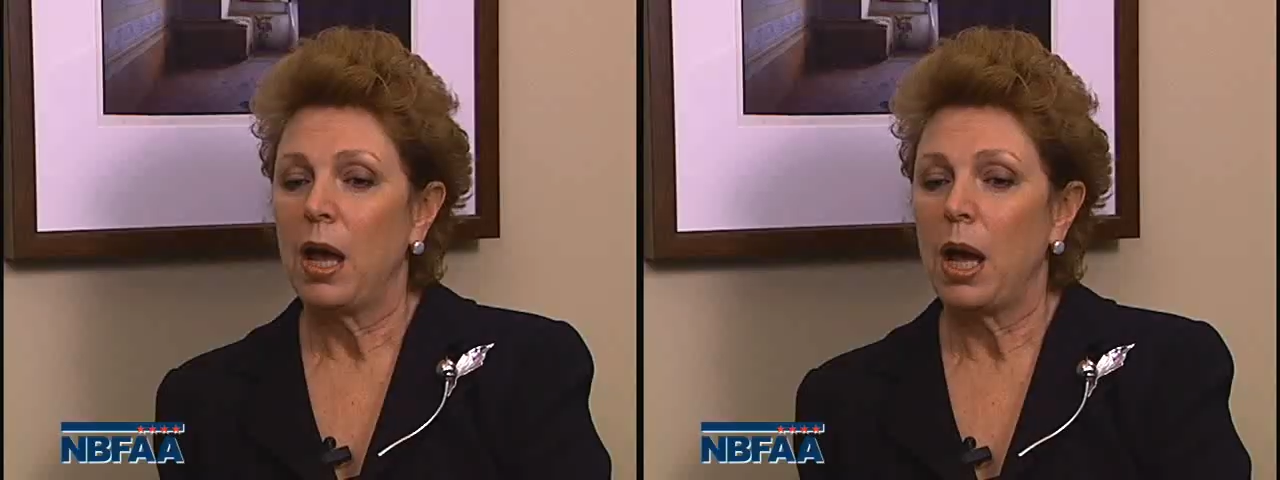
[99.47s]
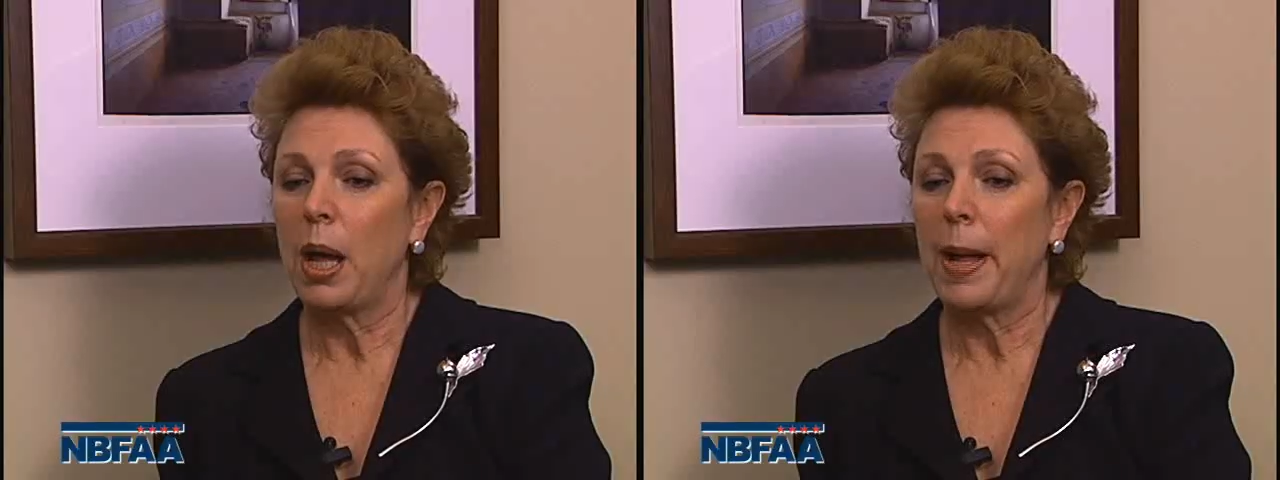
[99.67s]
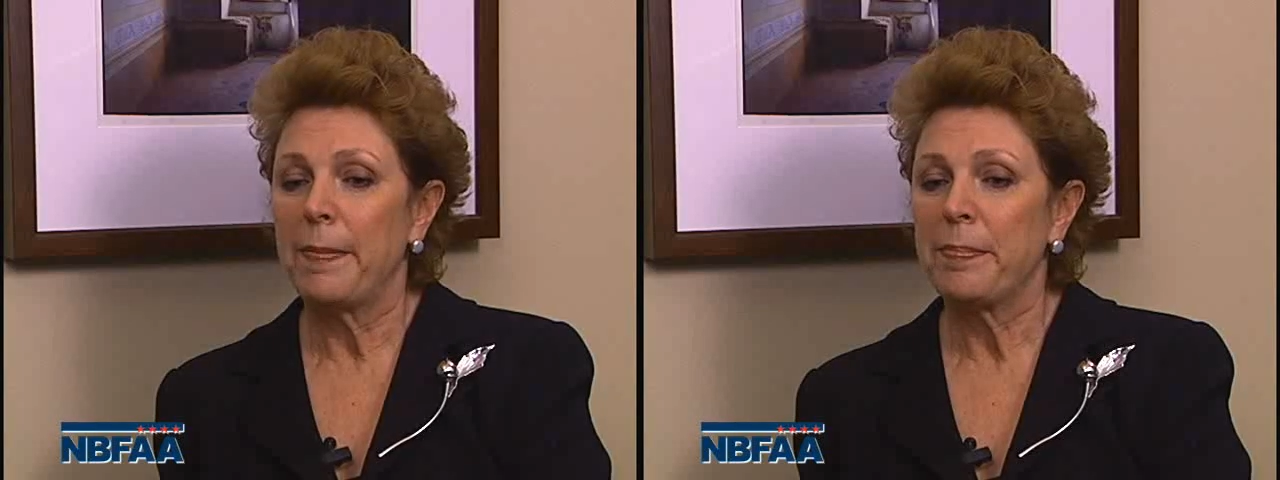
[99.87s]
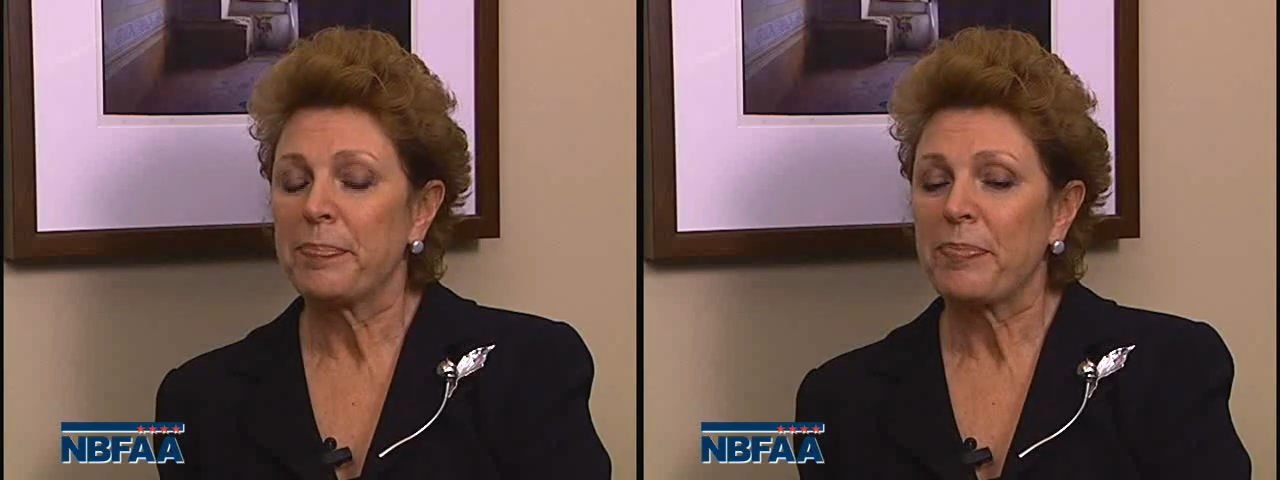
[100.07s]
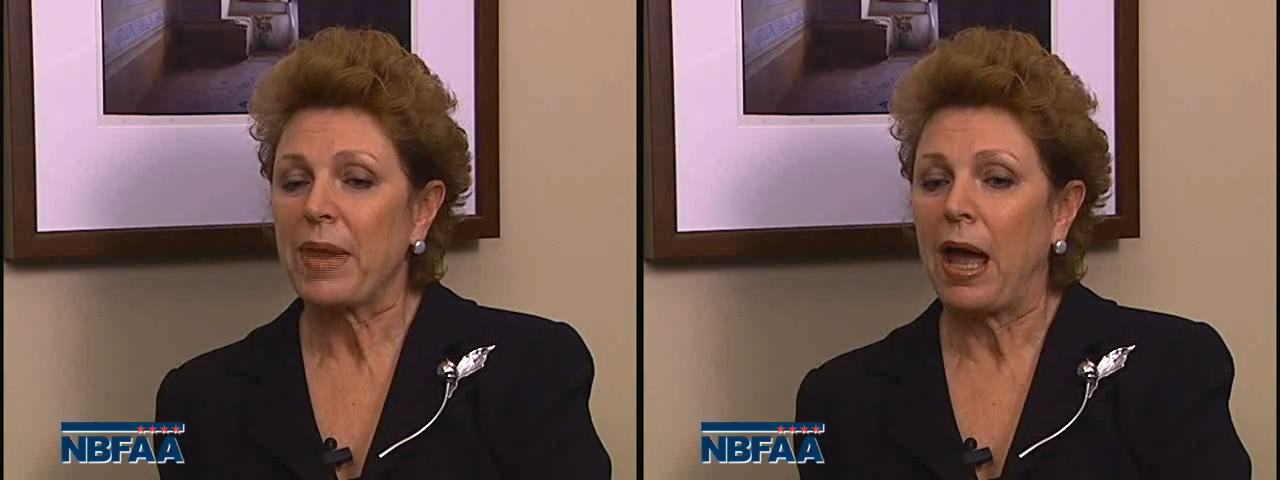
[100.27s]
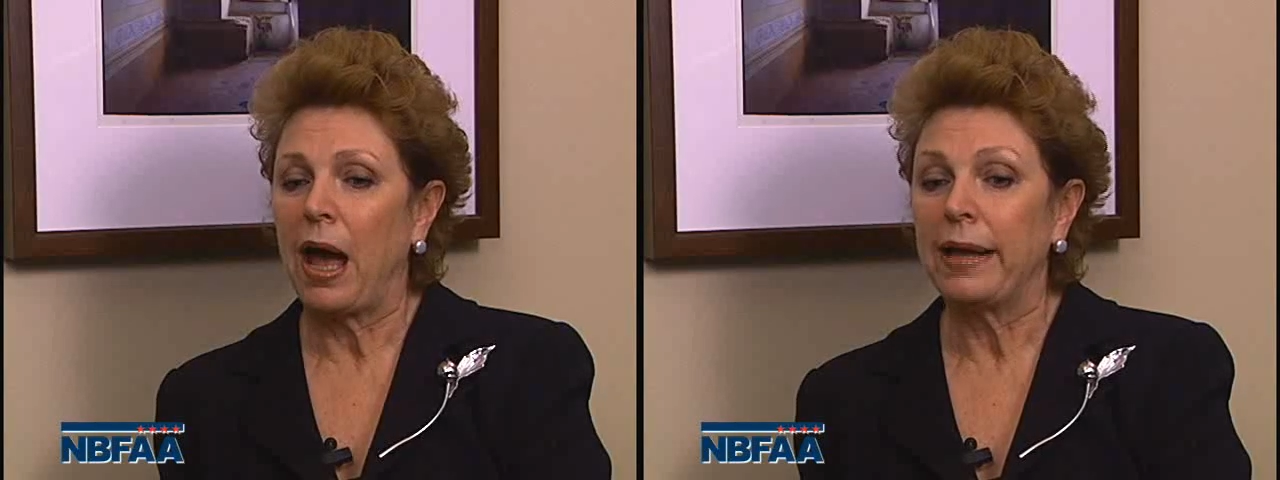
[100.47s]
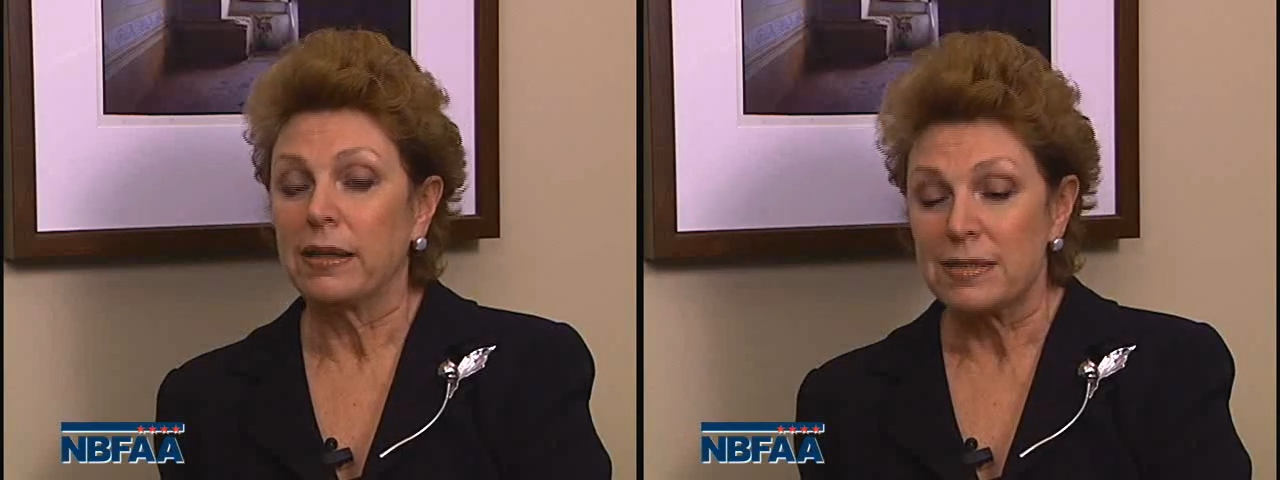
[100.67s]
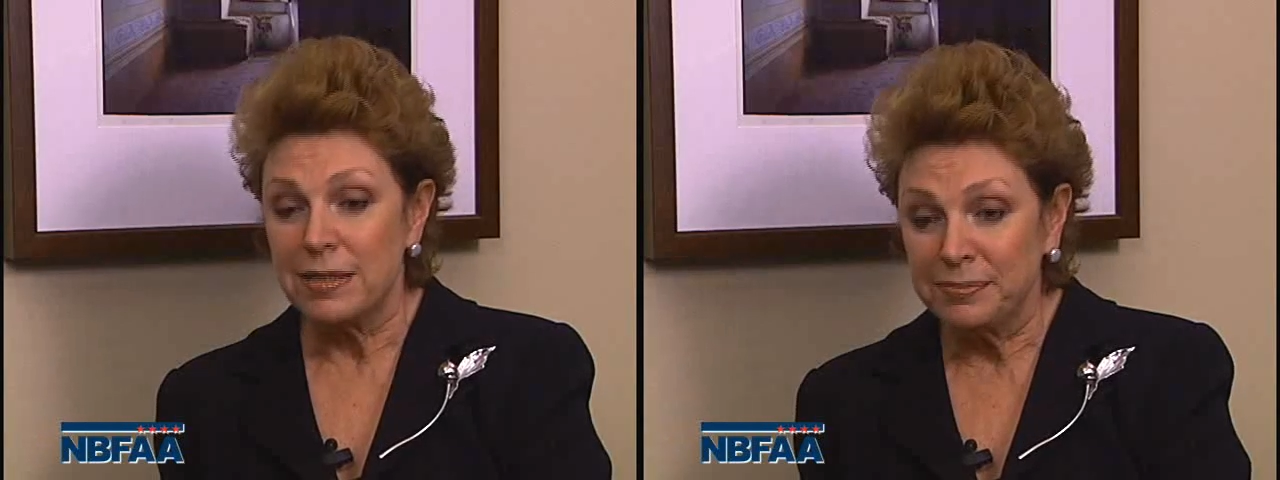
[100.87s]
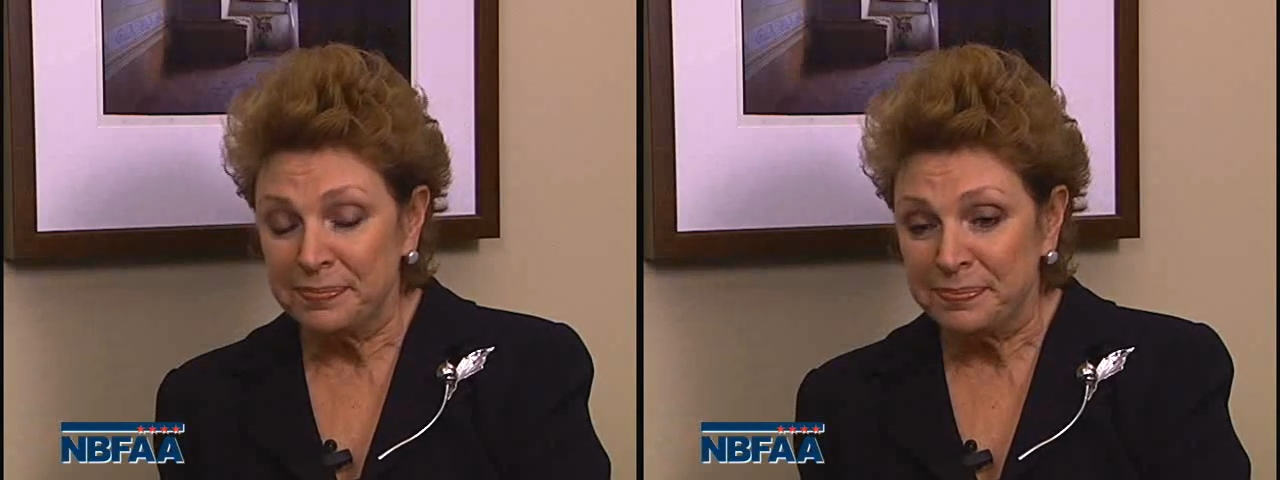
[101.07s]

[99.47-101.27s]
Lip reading: I listen.